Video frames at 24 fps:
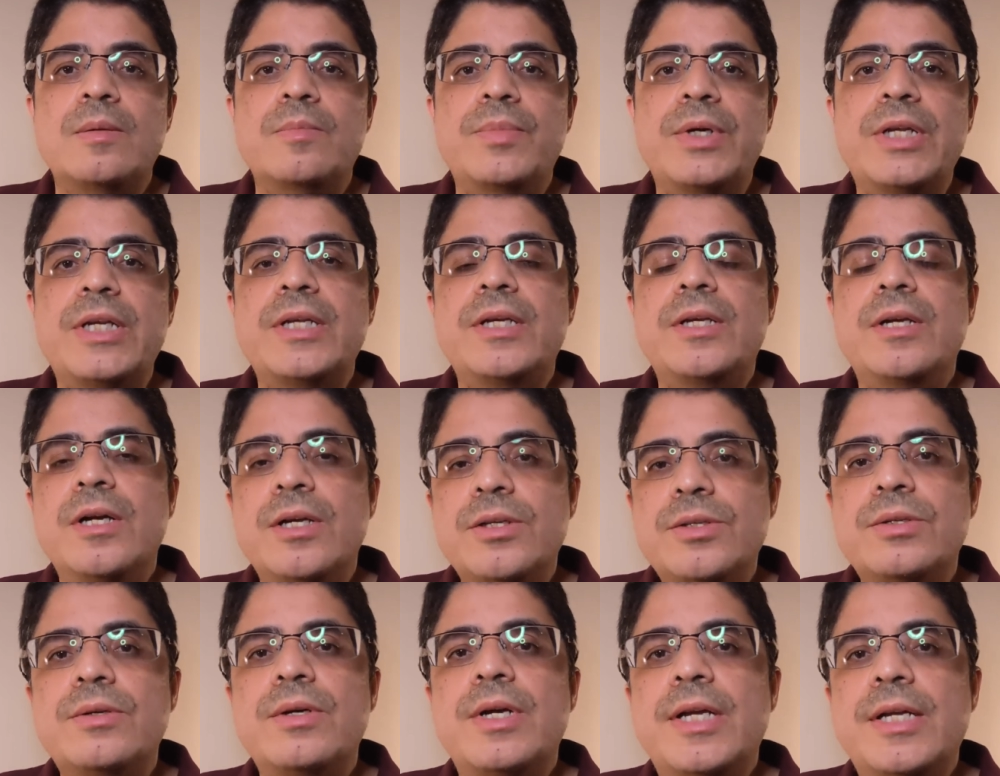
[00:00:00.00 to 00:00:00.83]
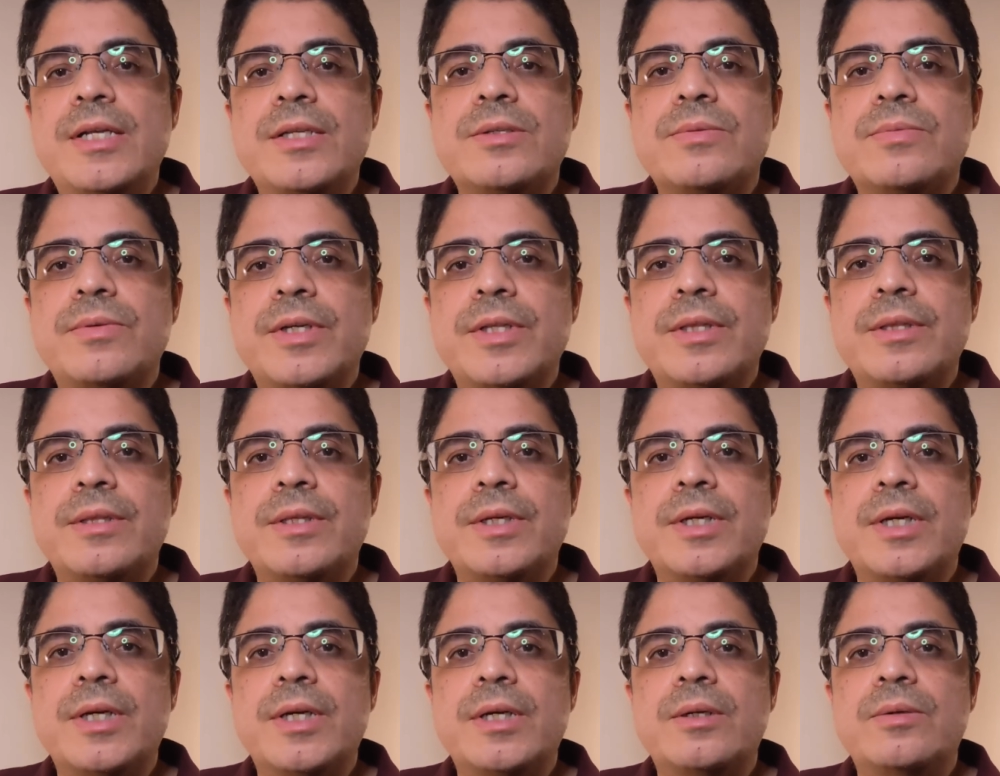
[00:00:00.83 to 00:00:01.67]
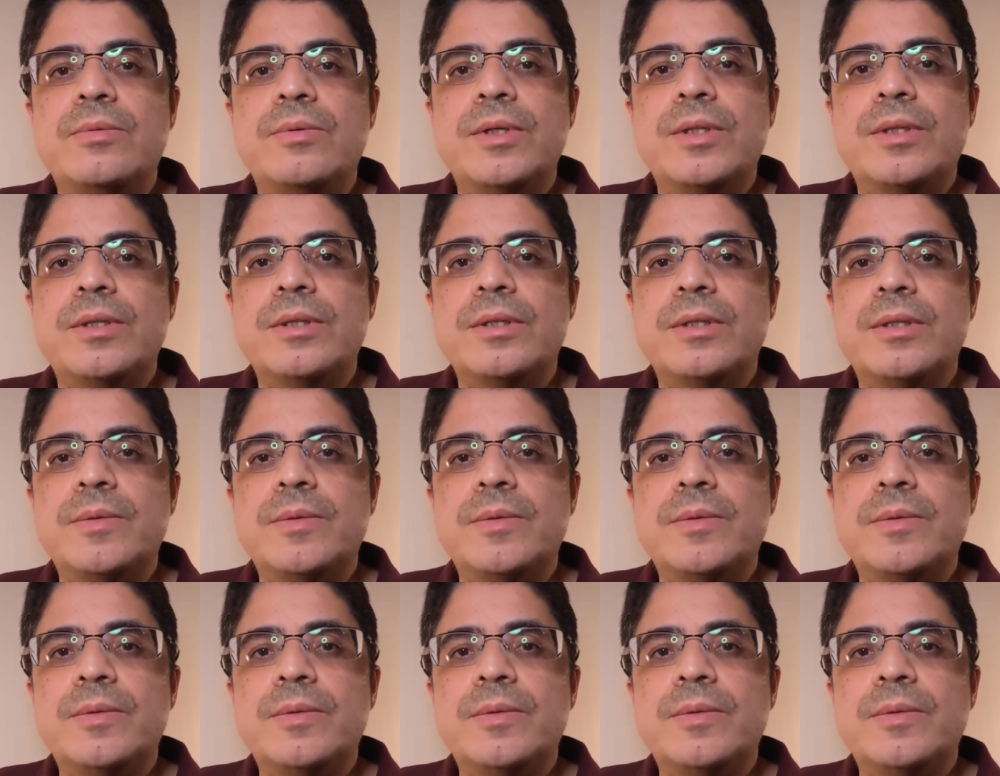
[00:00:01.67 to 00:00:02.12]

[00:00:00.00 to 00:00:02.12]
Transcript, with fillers: But he also ends with uh, with